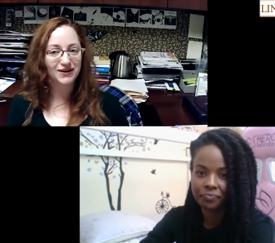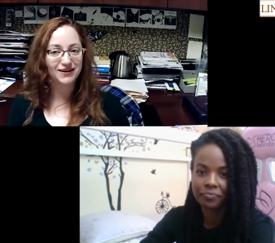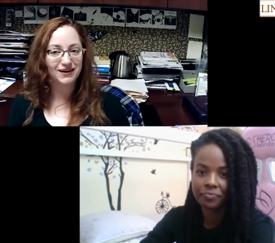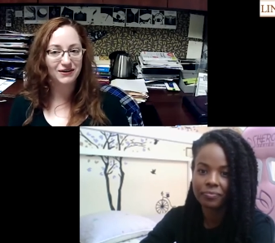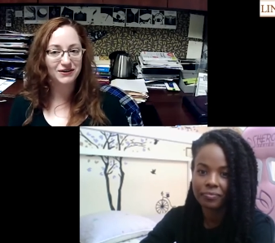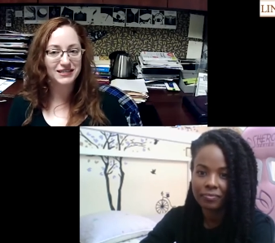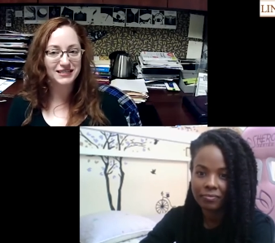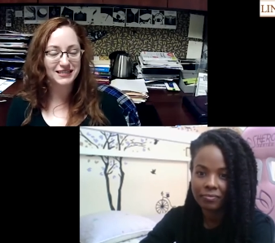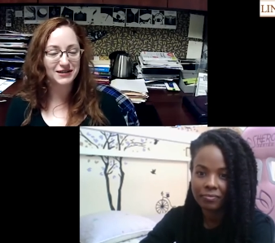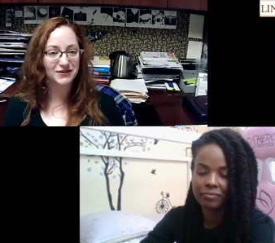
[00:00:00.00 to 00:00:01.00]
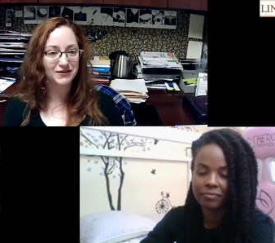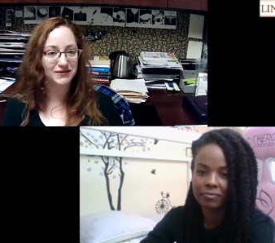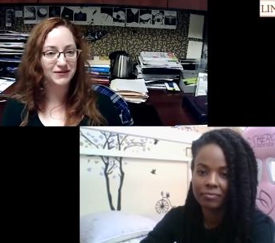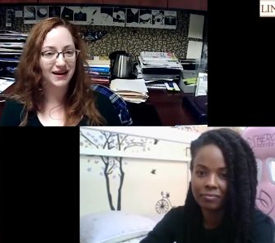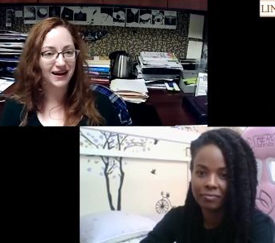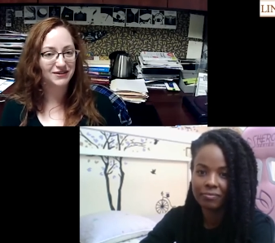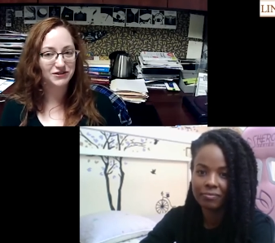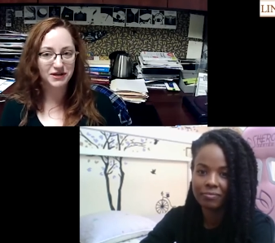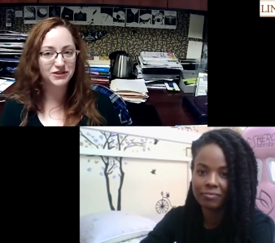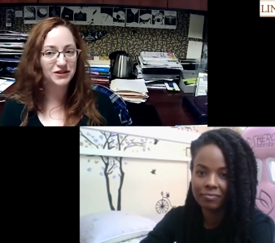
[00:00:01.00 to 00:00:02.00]
Speaker 1: are are still
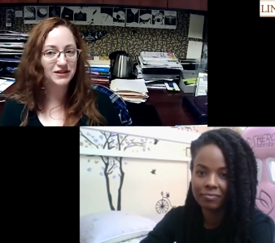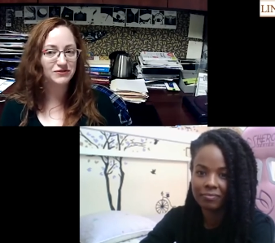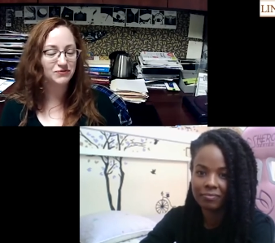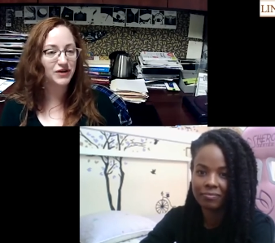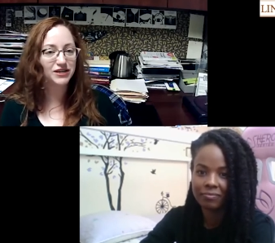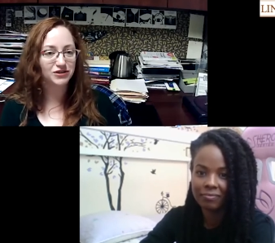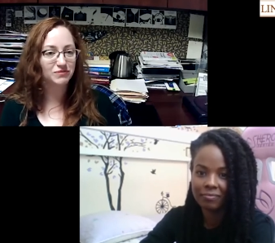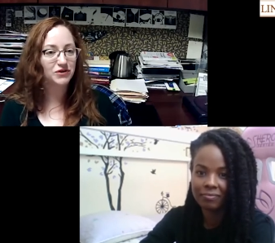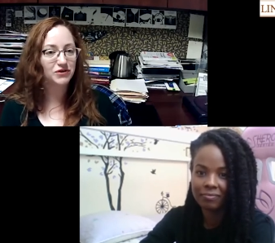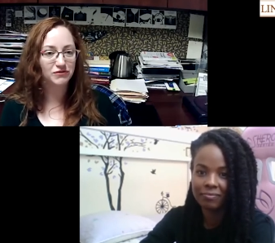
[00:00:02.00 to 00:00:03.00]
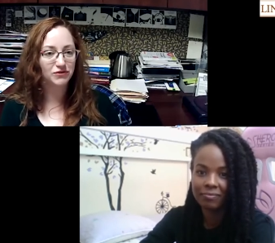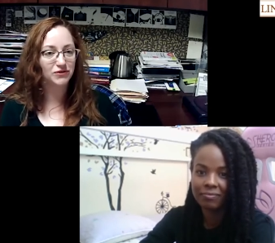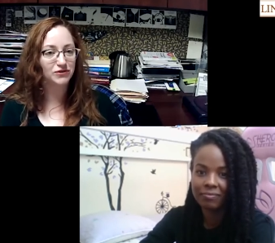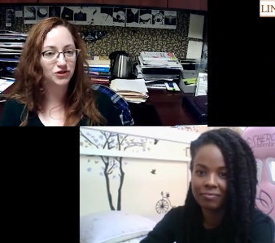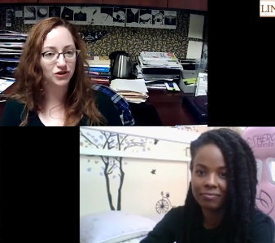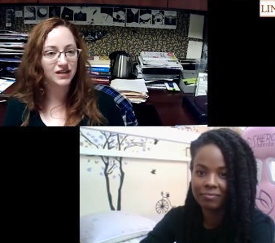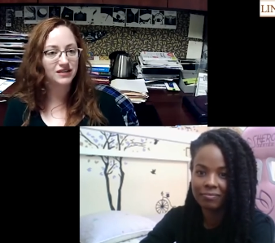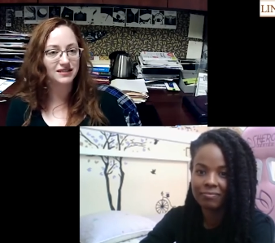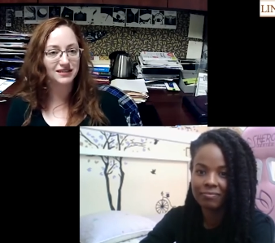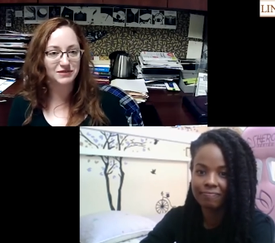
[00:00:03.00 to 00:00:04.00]
as you mentioned it's rich and beautiful
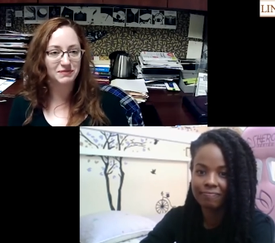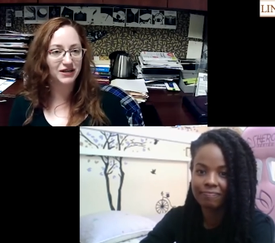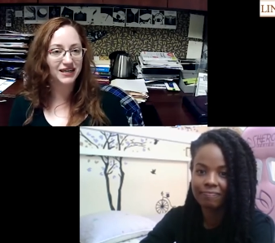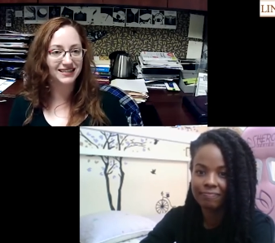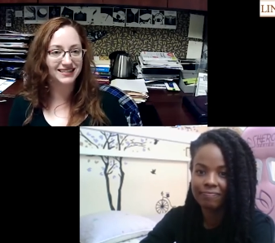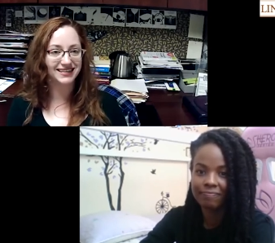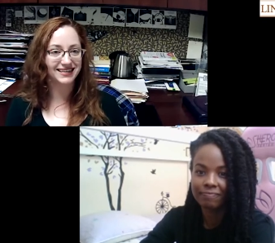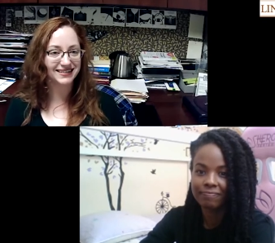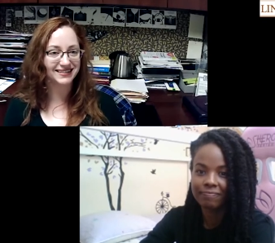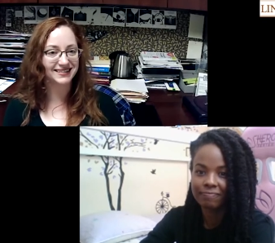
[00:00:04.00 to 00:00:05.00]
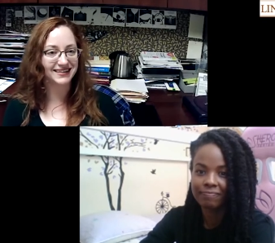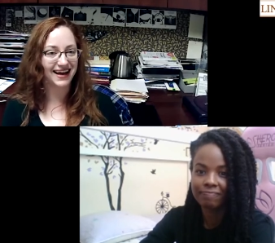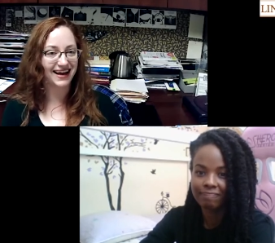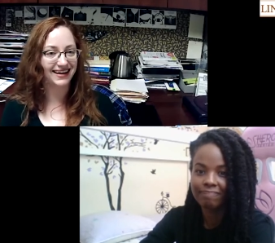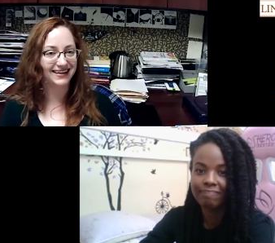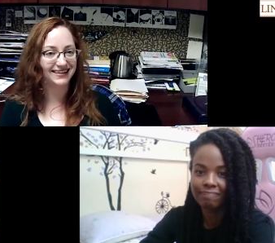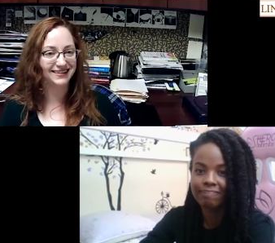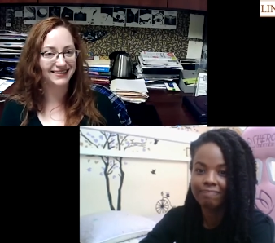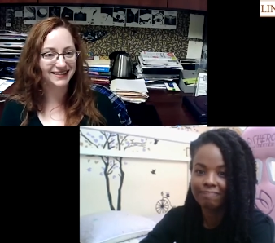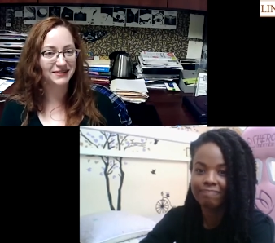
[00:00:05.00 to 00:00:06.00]
journeys and experiences
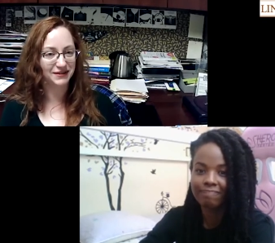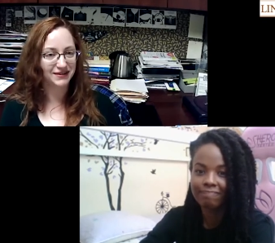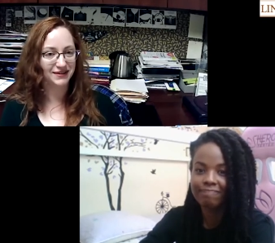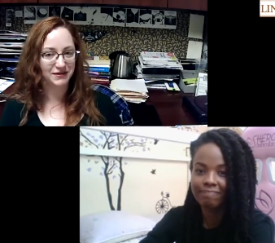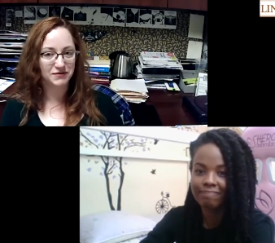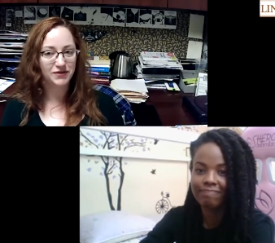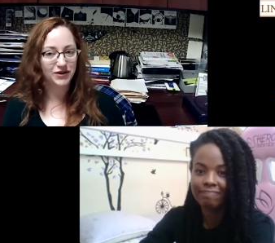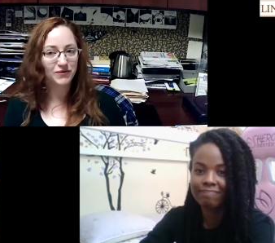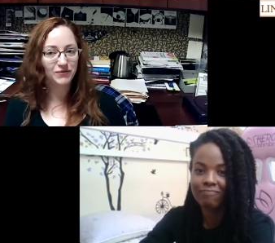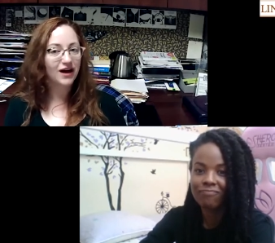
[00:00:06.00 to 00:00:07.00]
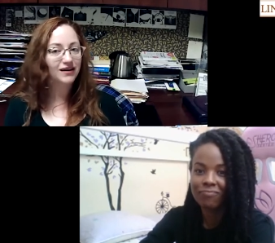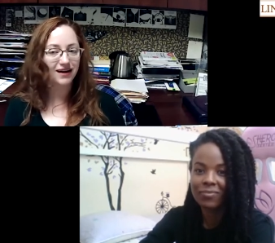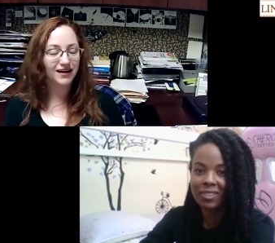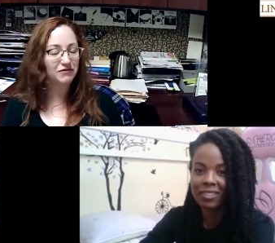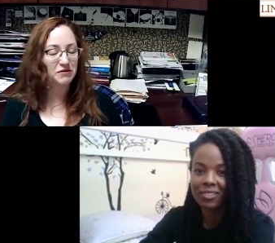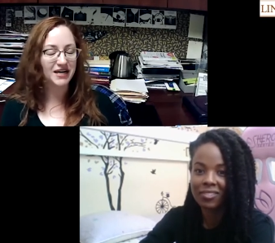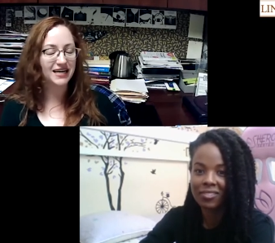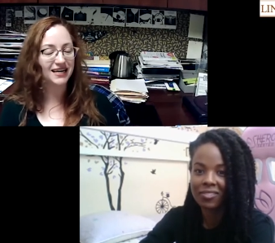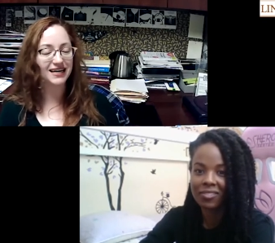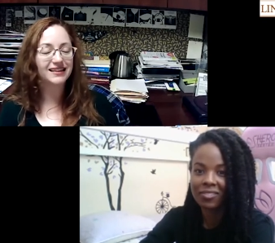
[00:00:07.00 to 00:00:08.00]
and you know not not
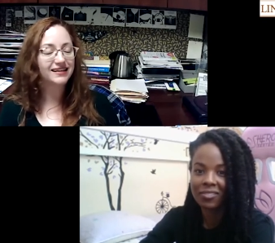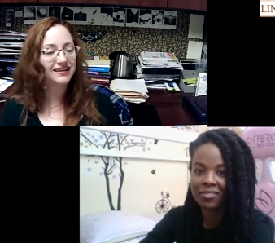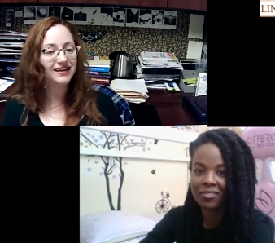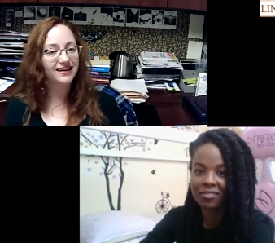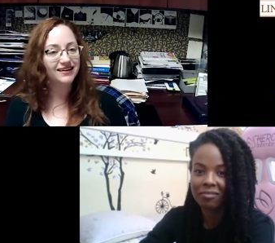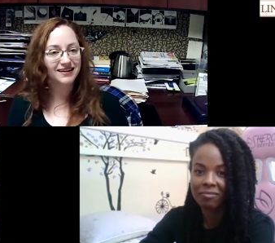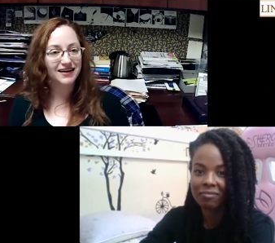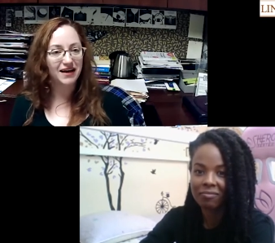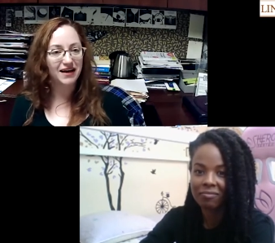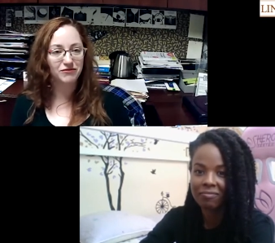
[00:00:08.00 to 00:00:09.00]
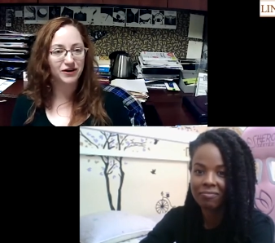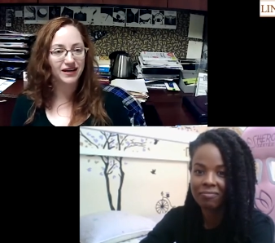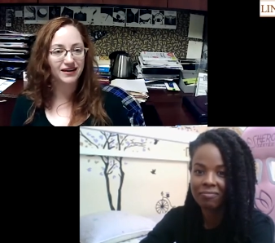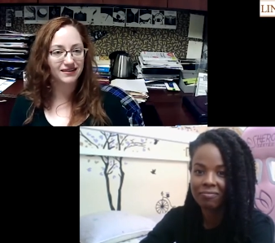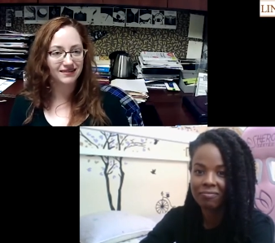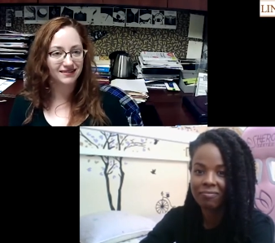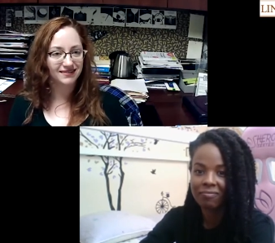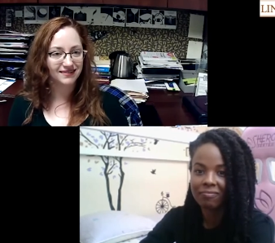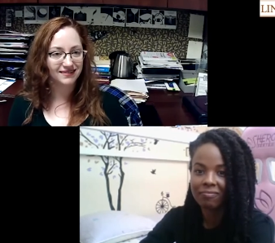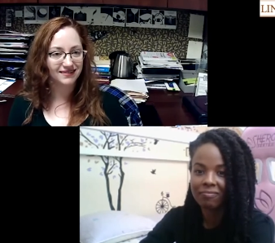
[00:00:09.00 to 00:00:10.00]
everybody can get the lead in every
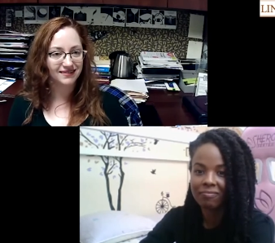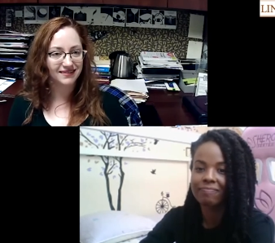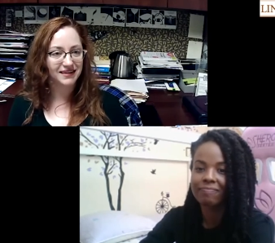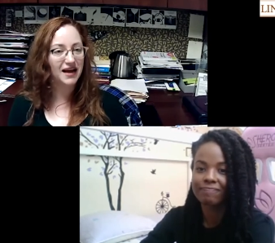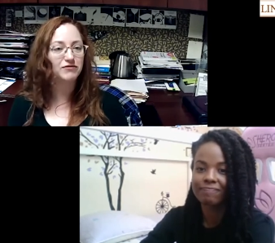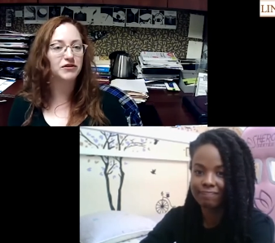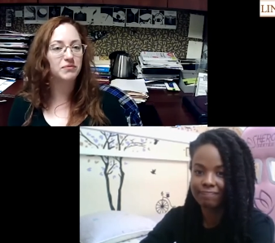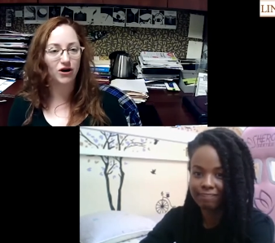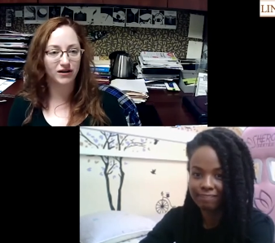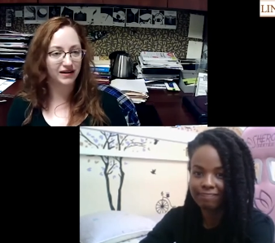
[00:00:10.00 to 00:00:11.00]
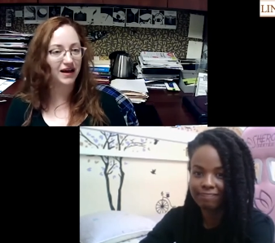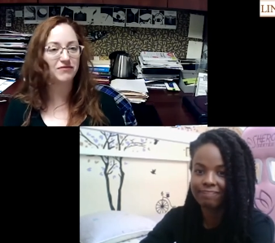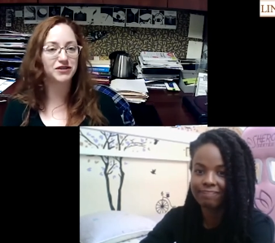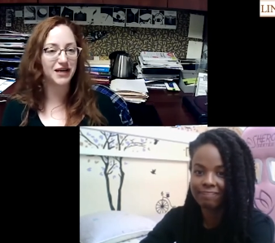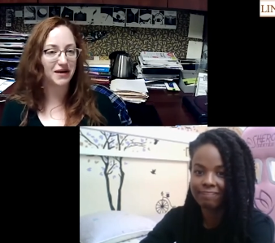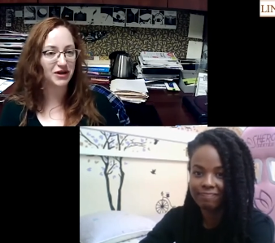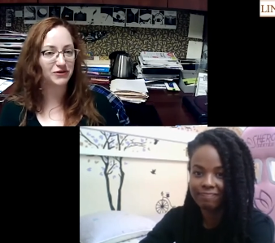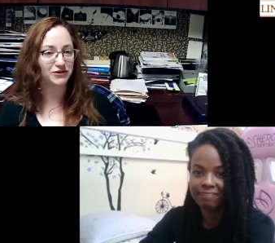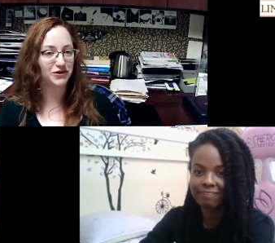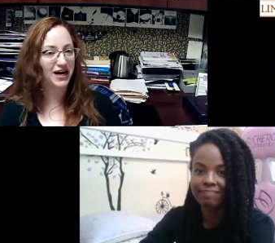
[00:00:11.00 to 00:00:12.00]
in every part and every time
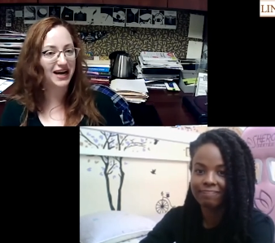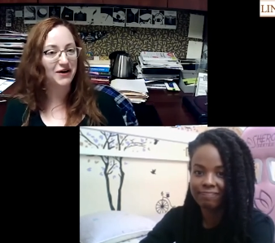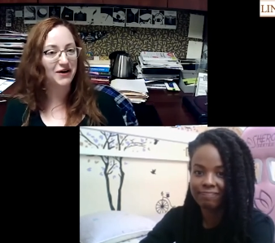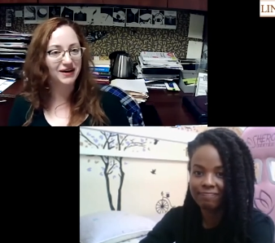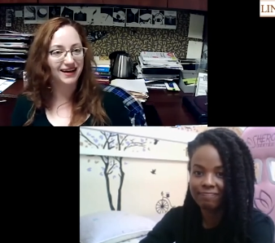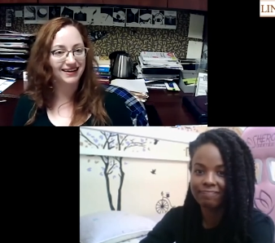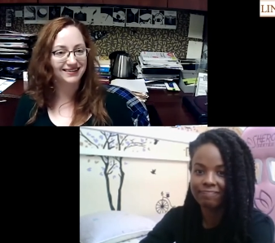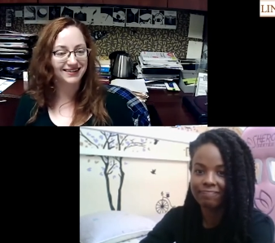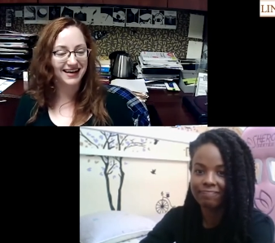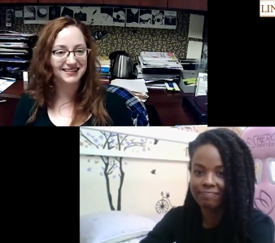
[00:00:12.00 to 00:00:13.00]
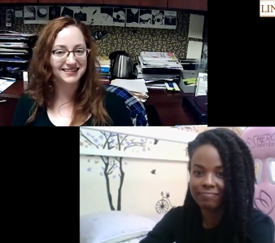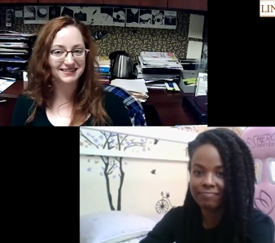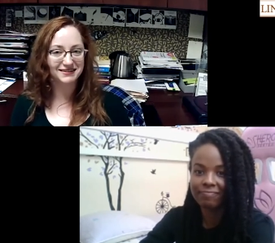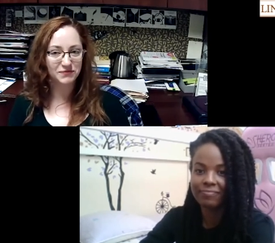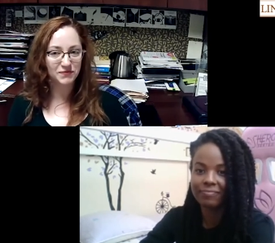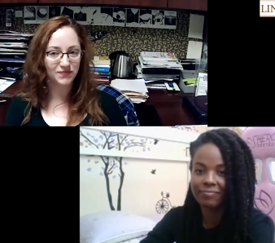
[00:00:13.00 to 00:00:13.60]
that you try out and that's